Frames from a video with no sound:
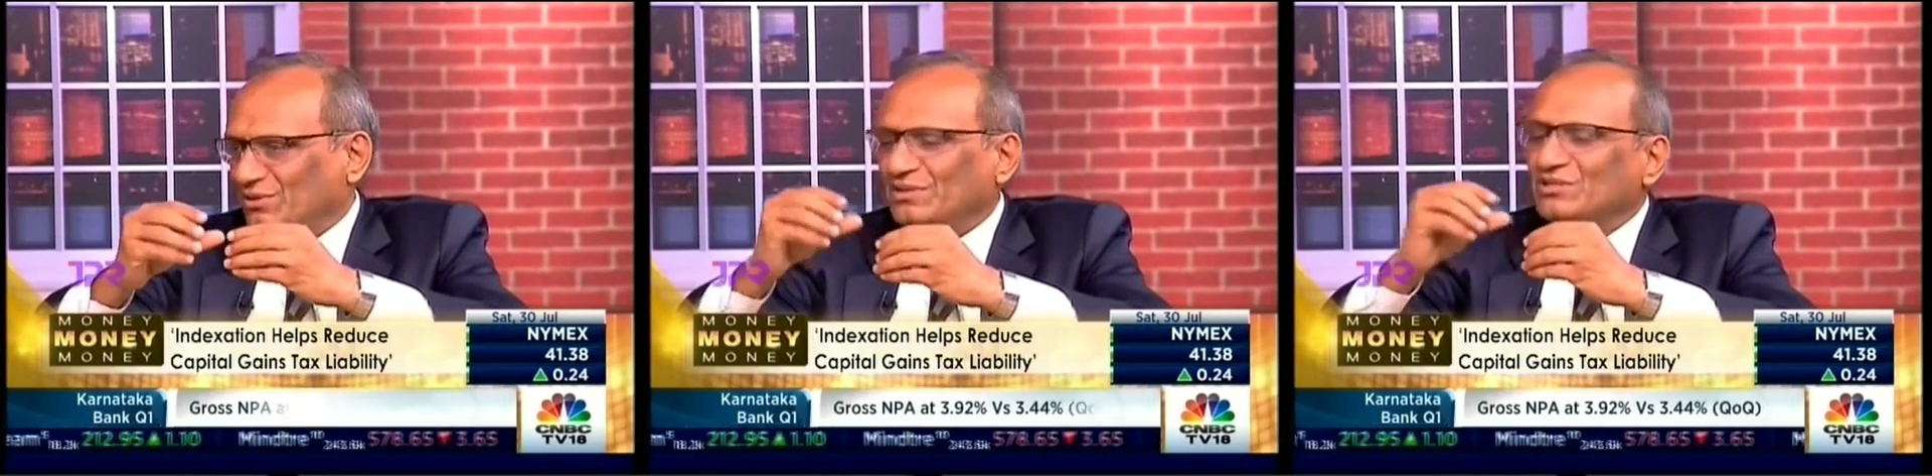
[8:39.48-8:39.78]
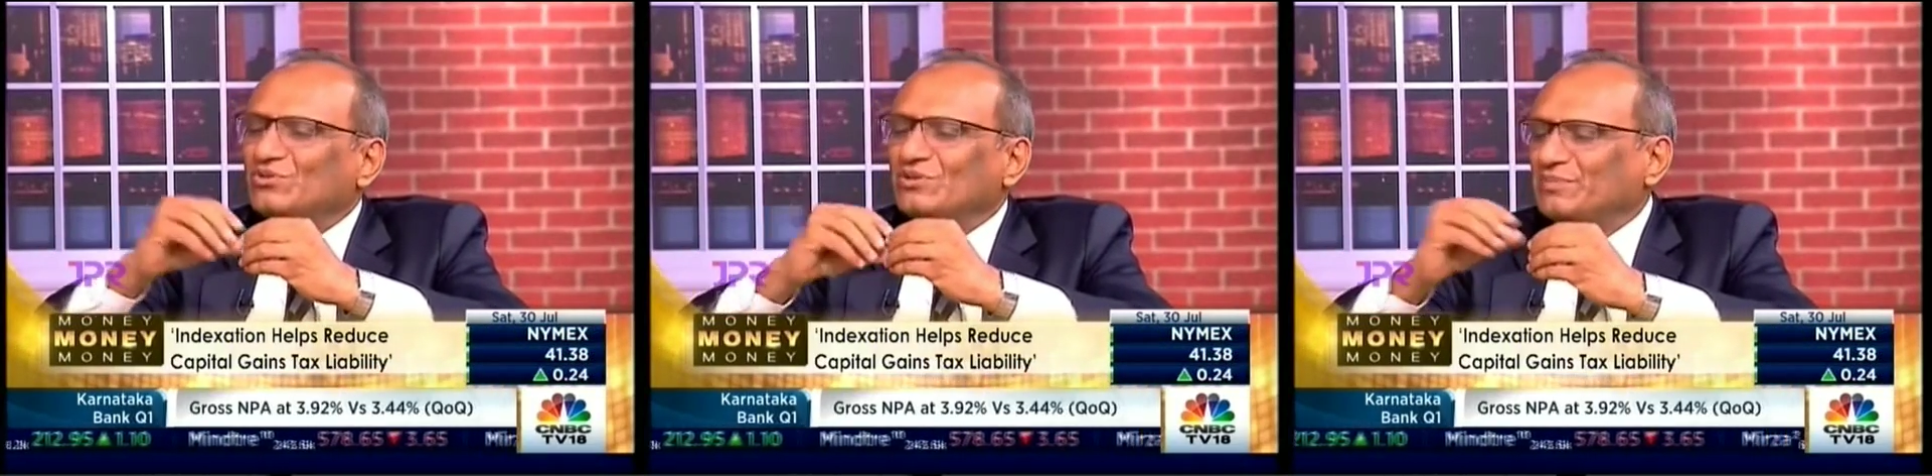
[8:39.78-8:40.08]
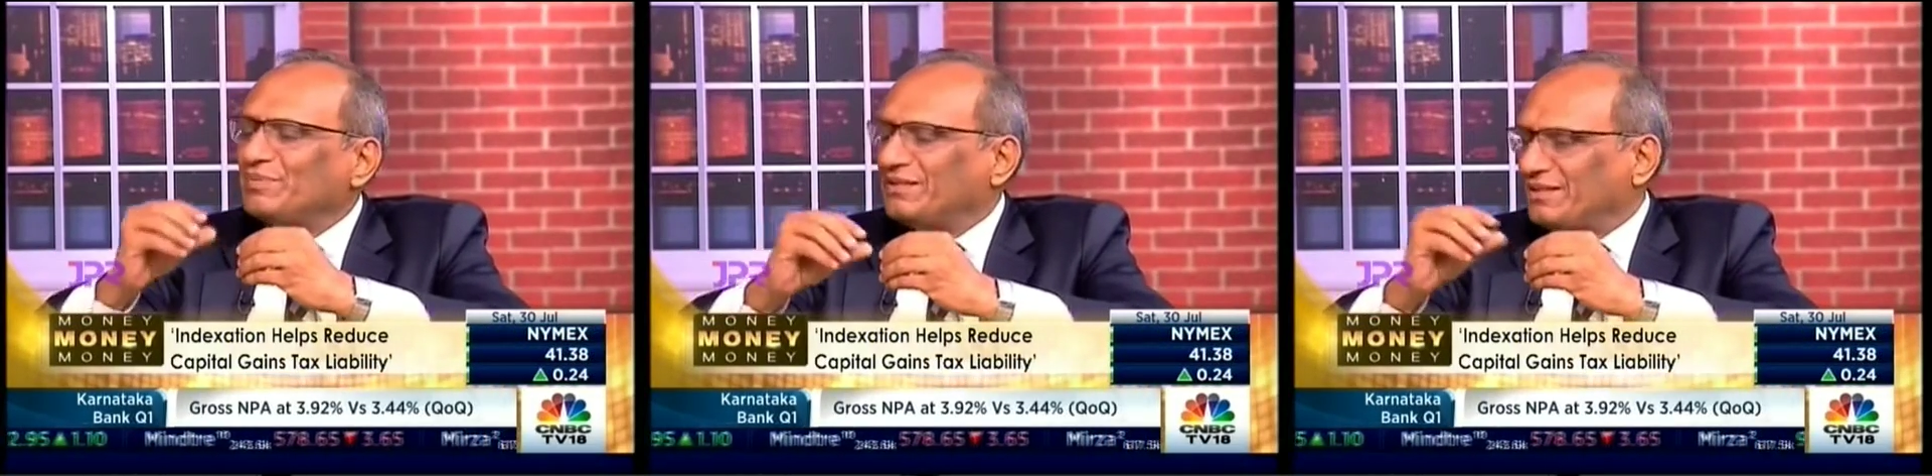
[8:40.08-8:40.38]
Okay, so
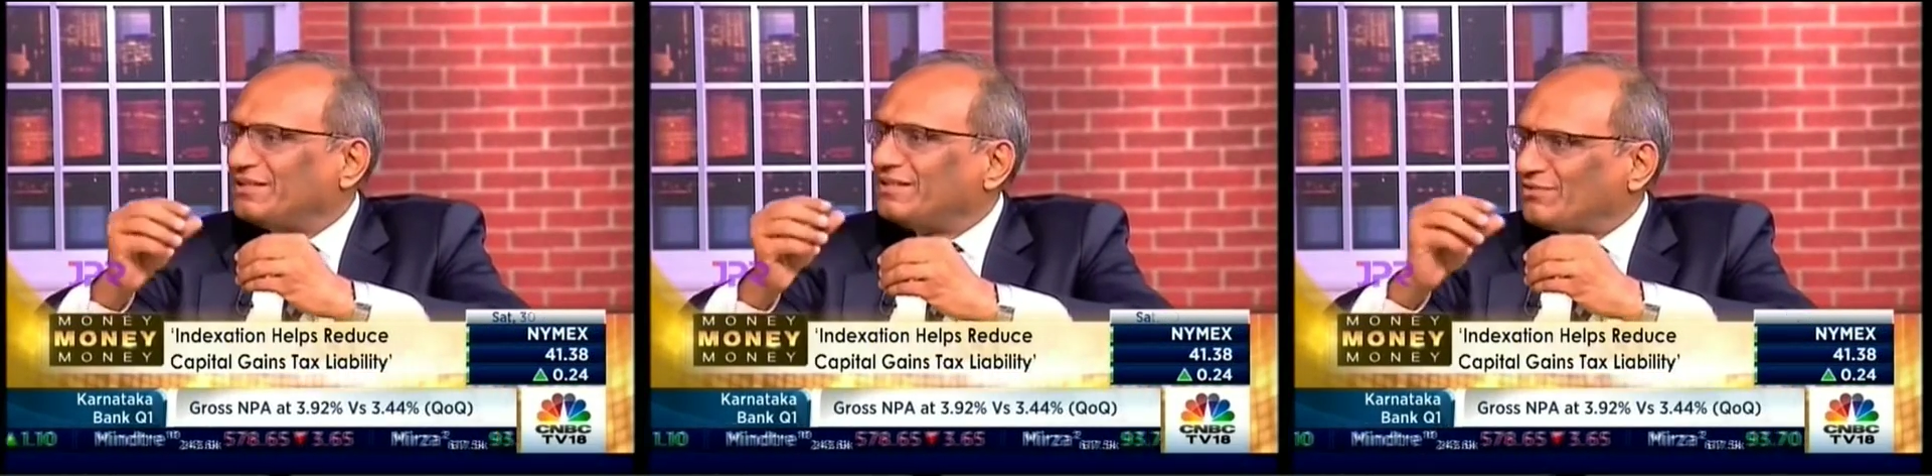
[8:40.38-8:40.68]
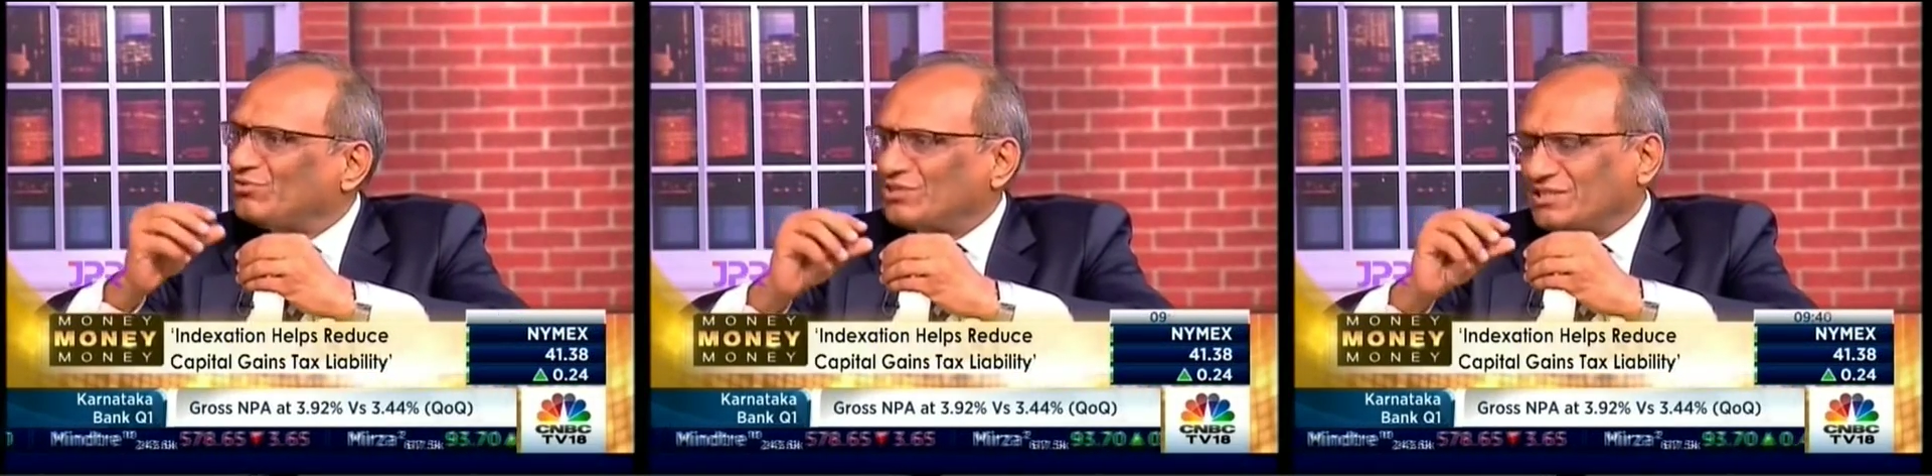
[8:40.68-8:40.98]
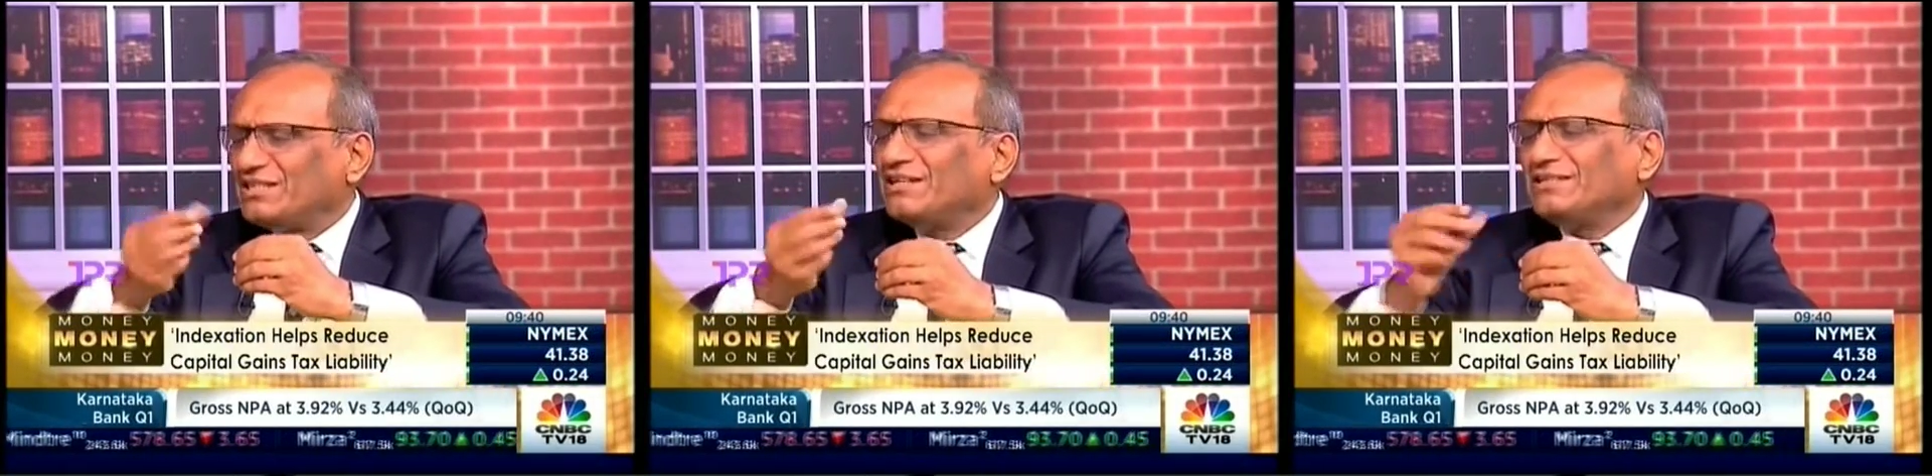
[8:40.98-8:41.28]
typically there would
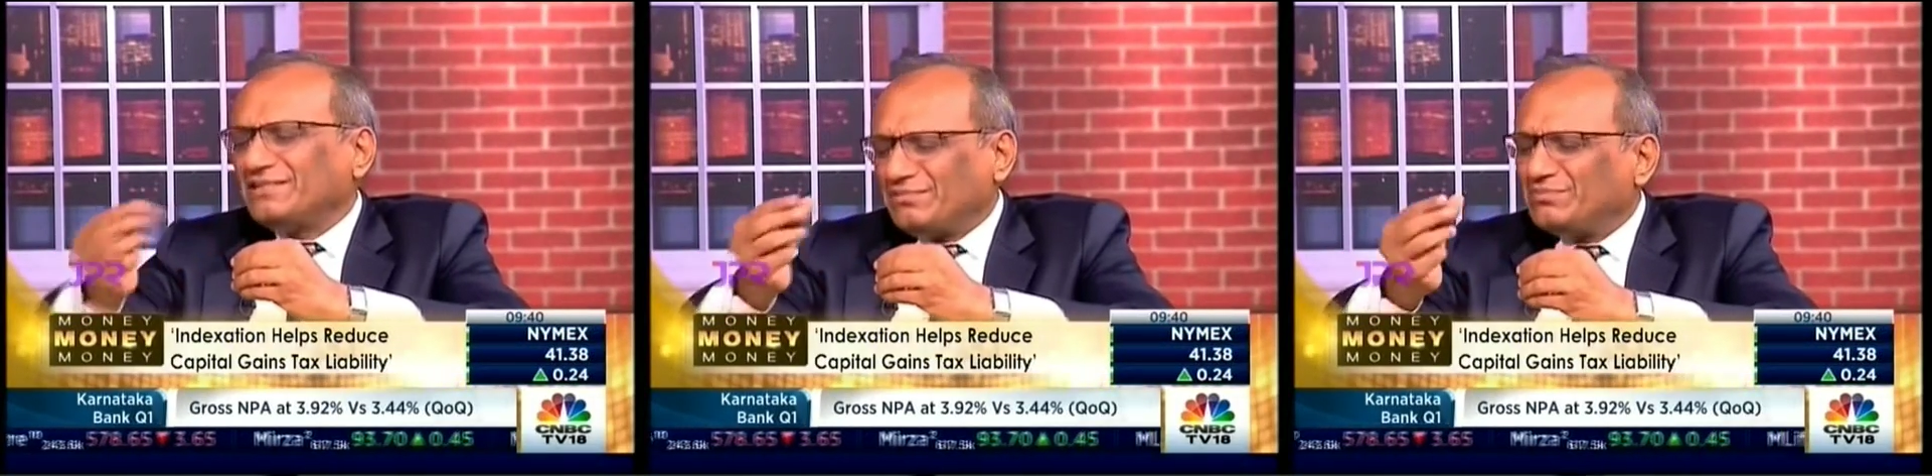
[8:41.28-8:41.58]
still